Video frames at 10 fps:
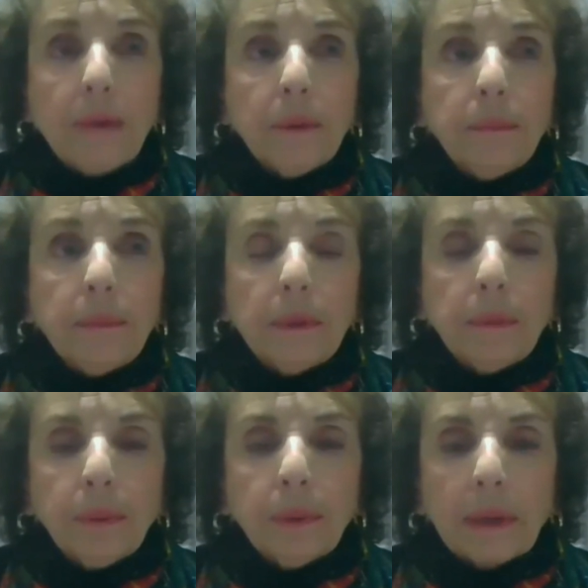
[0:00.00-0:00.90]
the
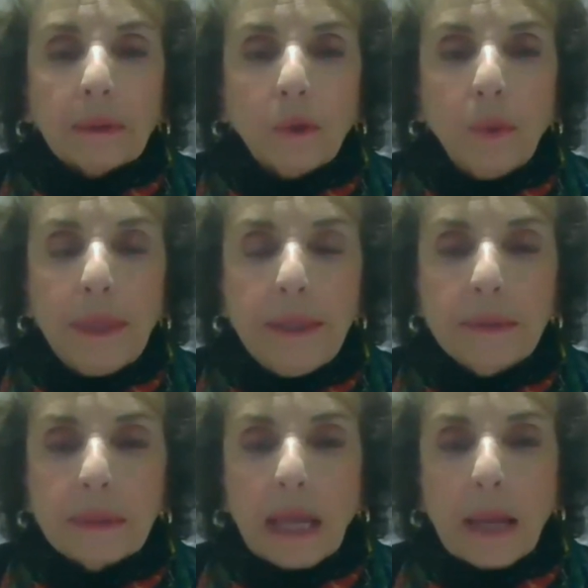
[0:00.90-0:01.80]
The book on
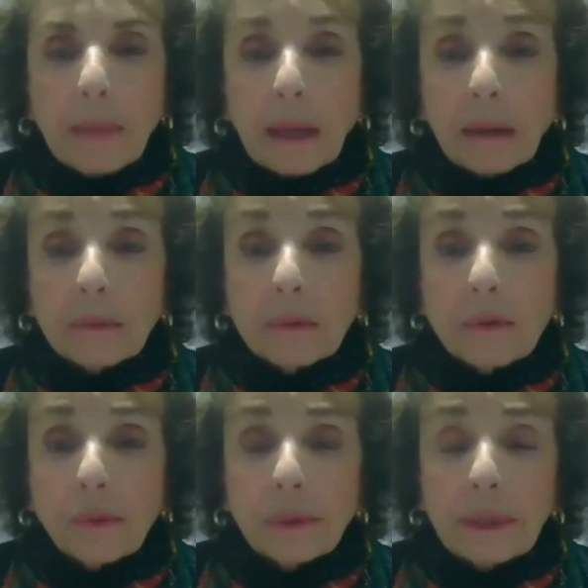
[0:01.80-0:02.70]
Queens came out
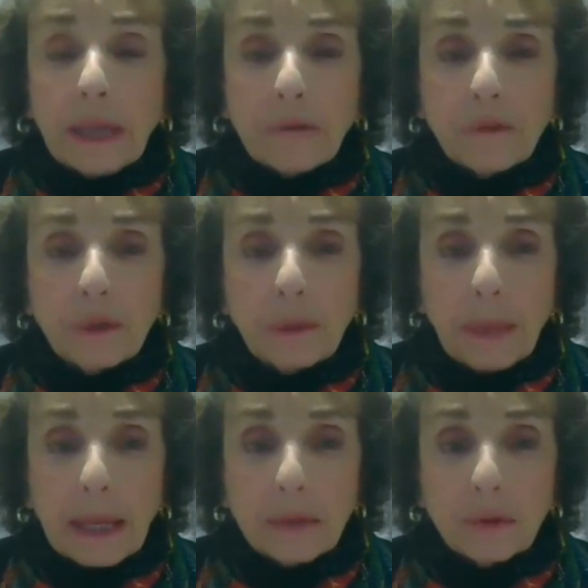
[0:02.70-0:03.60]
shortly after he
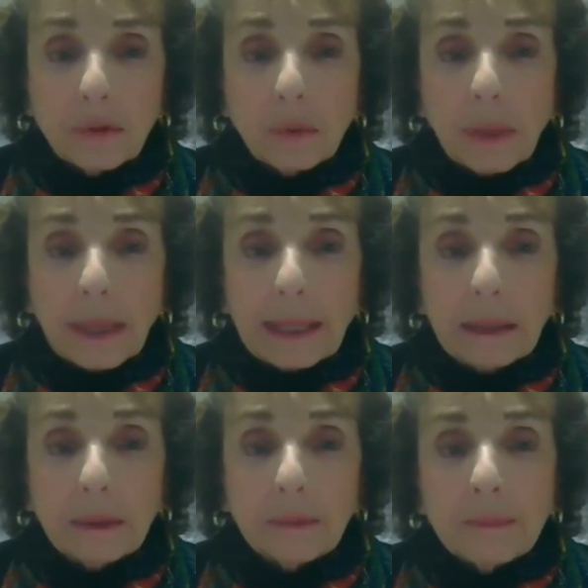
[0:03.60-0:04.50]
passed
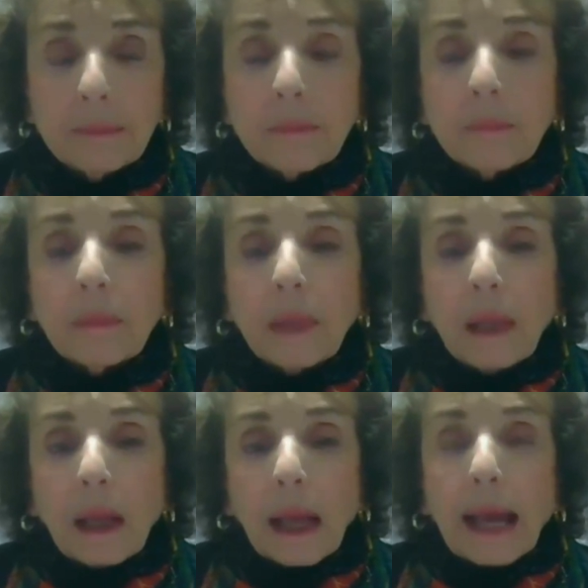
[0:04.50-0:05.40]
away,
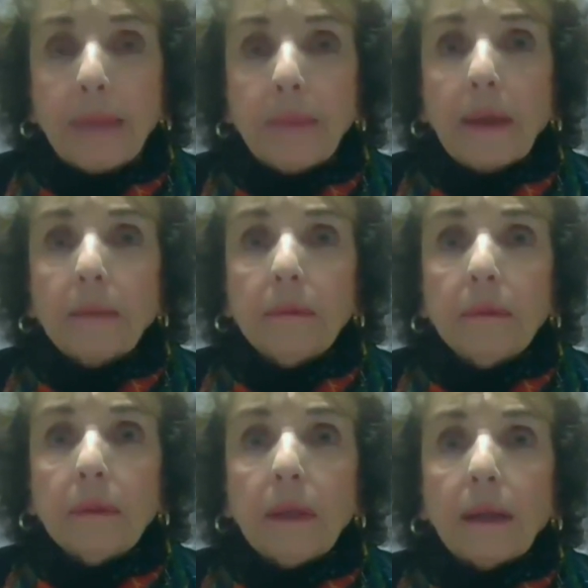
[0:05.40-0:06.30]
and
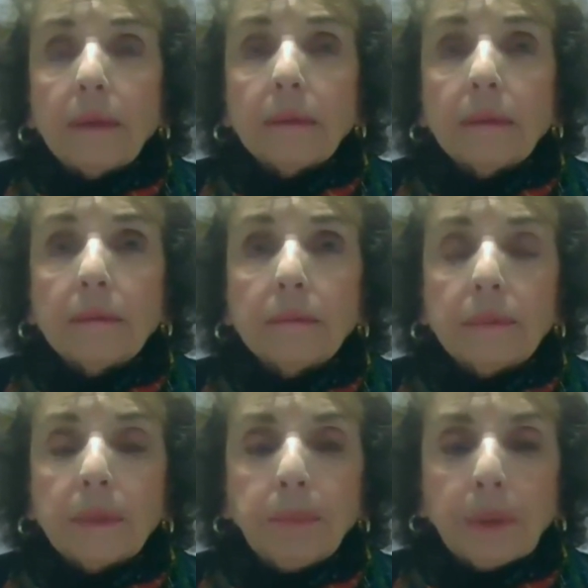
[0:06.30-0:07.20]
then
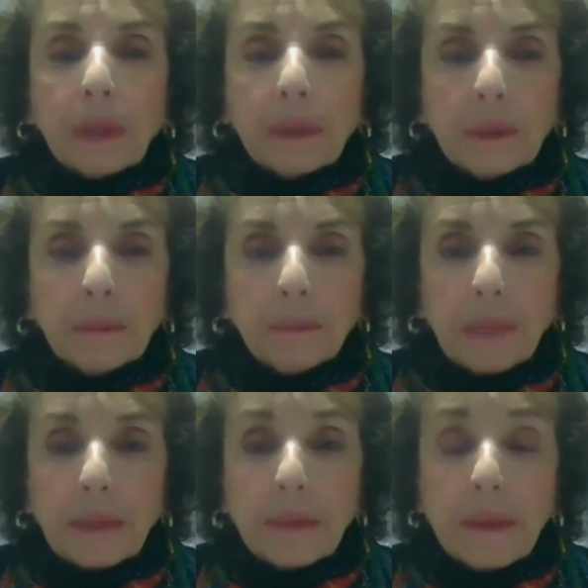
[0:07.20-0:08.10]
the book on the
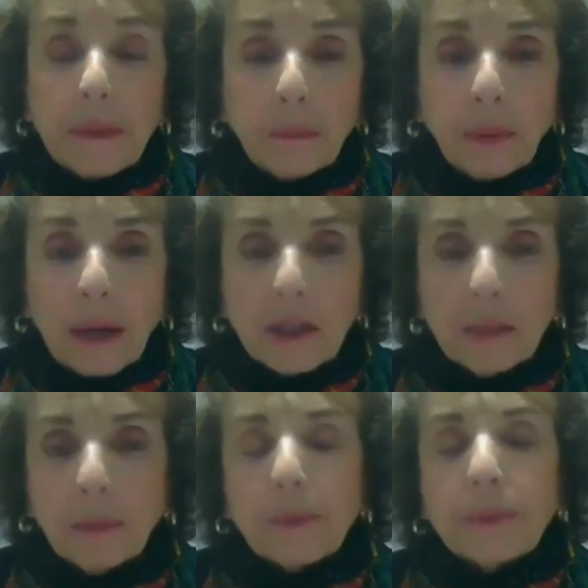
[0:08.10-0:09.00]
and then the
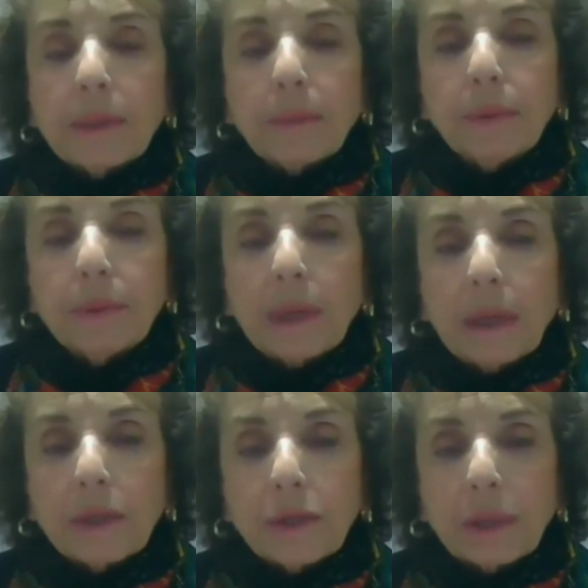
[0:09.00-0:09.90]
Bronx book was in
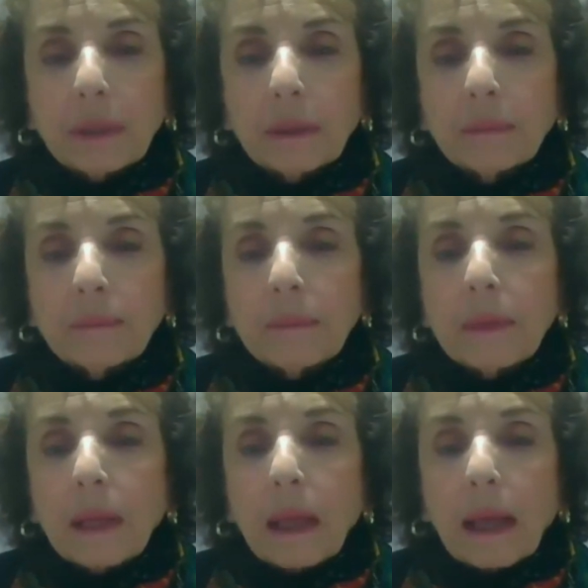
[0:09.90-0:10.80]
production,
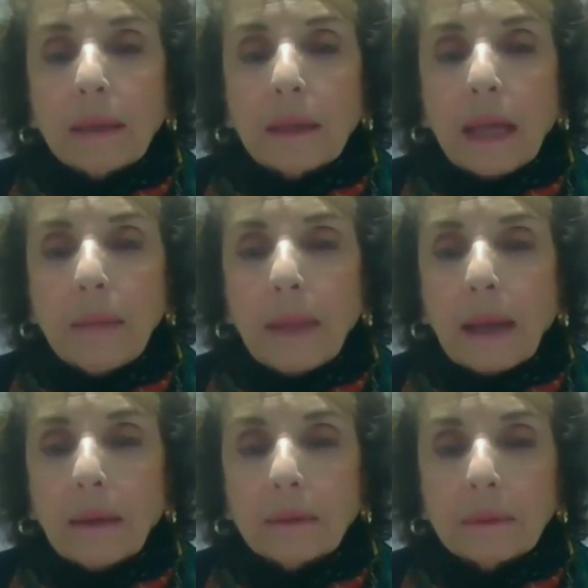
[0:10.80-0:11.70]
and it came
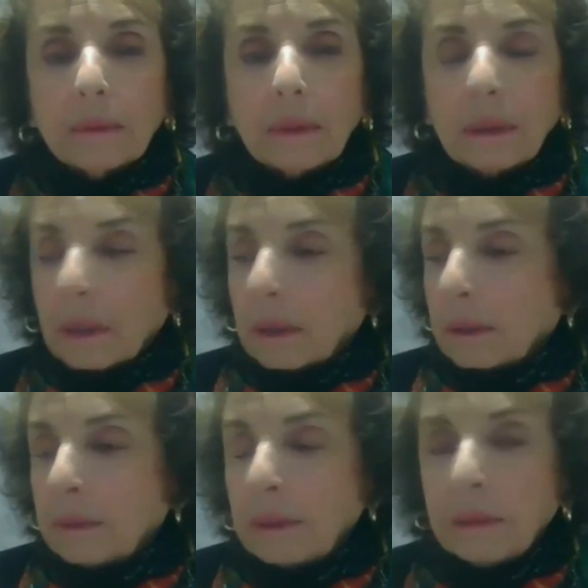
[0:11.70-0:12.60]
out
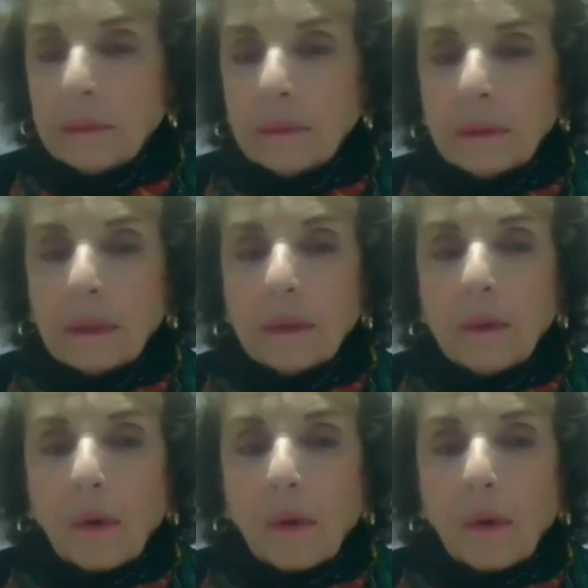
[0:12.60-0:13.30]
uh, in in